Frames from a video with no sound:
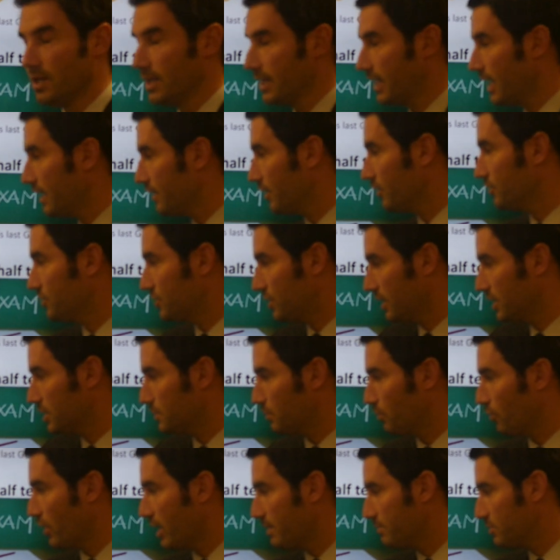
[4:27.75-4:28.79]
Get those things
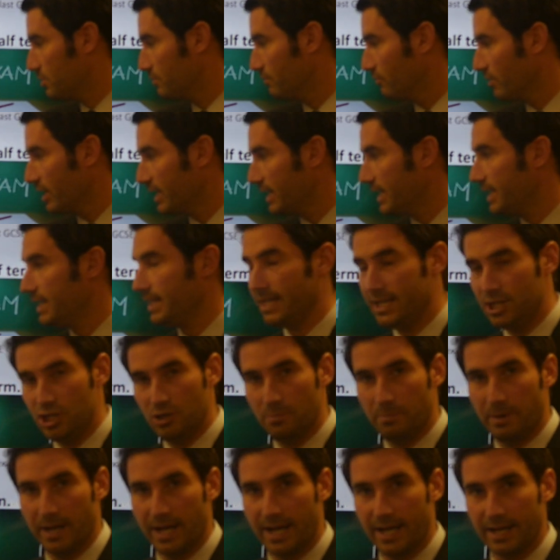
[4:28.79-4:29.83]
prepped and ready in
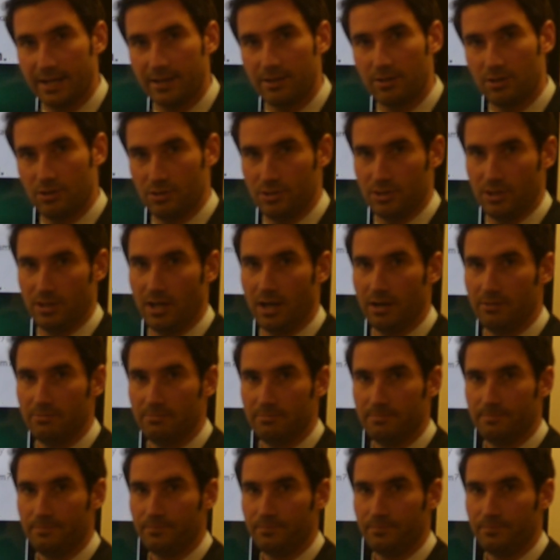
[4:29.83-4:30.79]
your bag, good to go.